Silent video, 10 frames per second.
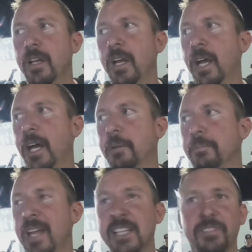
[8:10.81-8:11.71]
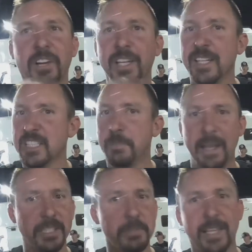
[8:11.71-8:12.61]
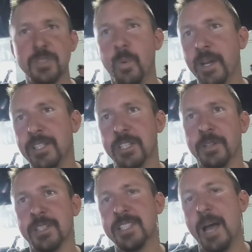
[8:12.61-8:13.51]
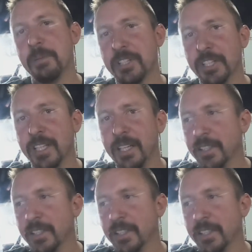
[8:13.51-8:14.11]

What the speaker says: And at the very end, it spiked up to like 22 at the top of third gear.